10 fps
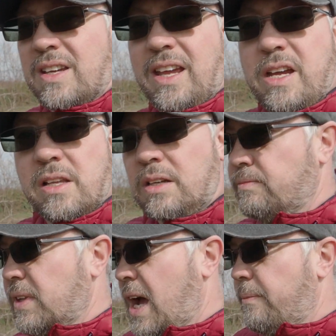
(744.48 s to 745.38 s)
and occasionally it'd
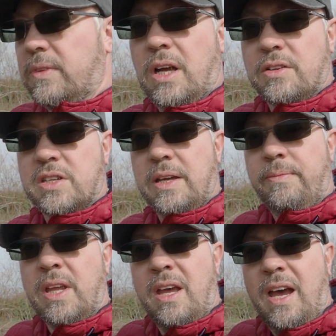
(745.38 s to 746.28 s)
go, no, can't see it,
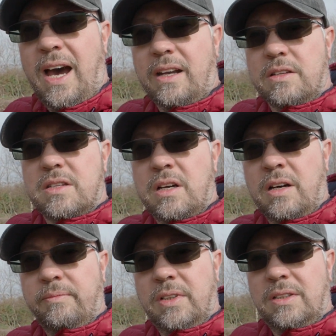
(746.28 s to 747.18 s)
and it'd
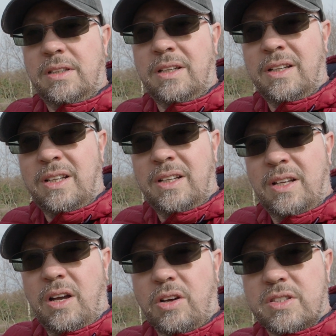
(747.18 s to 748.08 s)
start
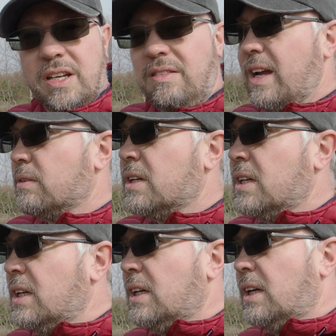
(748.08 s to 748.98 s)
hunting around.
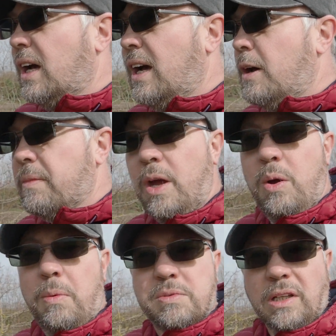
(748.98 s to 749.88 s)
The
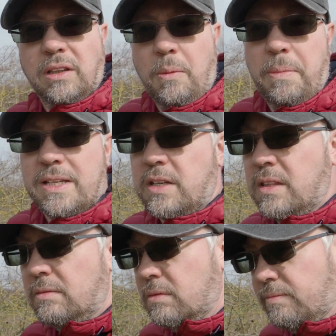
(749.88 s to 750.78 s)
OM-1's a lot better
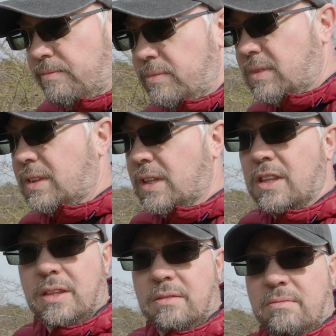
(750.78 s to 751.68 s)

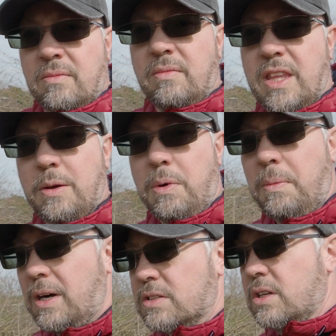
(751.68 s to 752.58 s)
than the M1
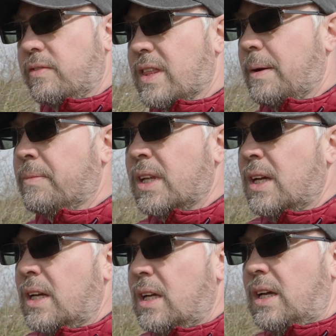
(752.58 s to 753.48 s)
Mark II for that.
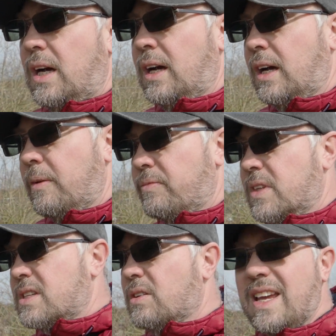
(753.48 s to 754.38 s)

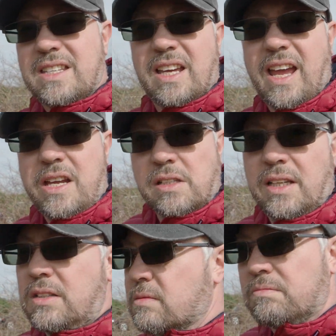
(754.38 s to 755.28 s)
Still gets it
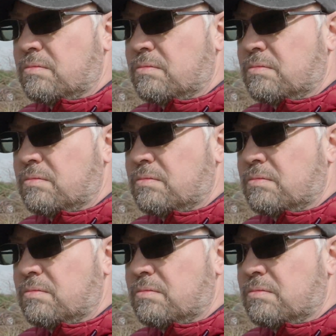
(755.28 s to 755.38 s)
occasionally, just